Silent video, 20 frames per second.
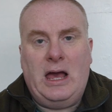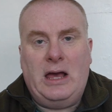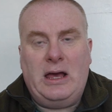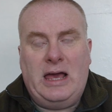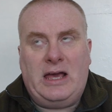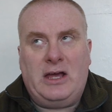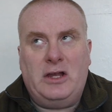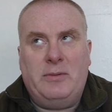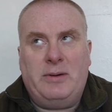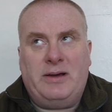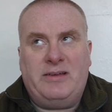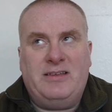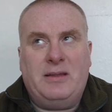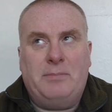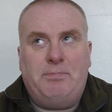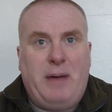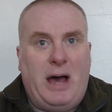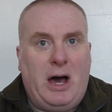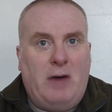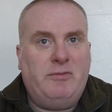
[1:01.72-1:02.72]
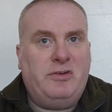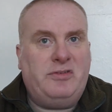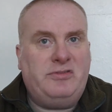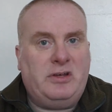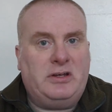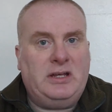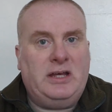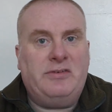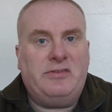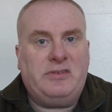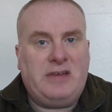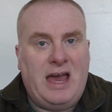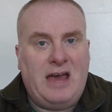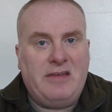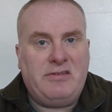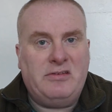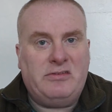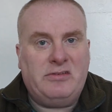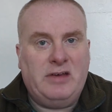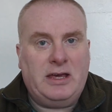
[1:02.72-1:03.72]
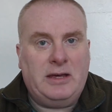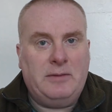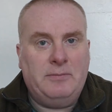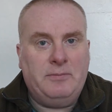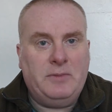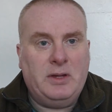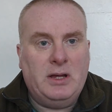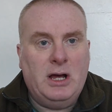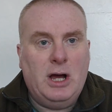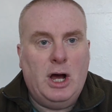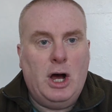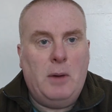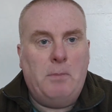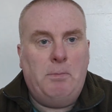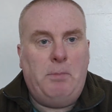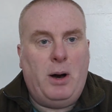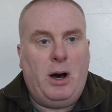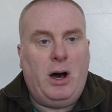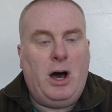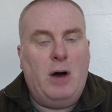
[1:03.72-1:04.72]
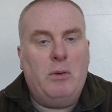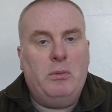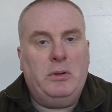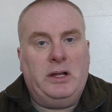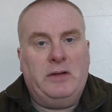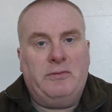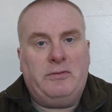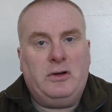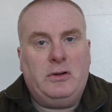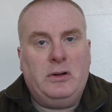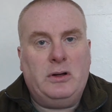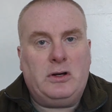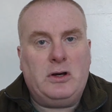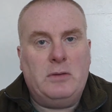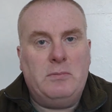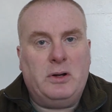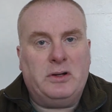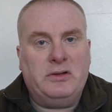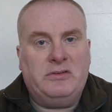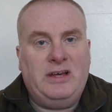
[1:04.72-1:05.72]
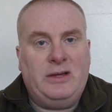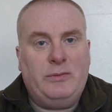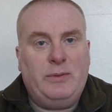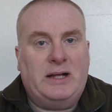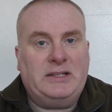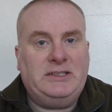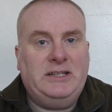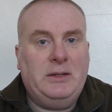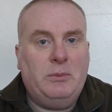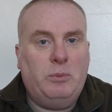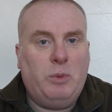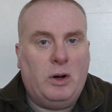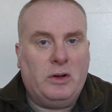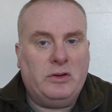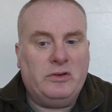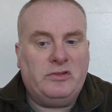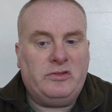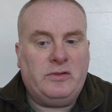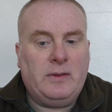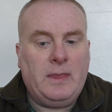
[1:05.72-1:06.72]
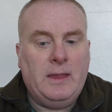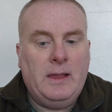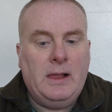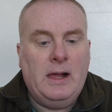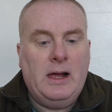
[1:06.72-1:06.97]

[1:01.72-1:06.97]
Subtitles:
economics is about the study of scarcity, but only of commodities we actually want.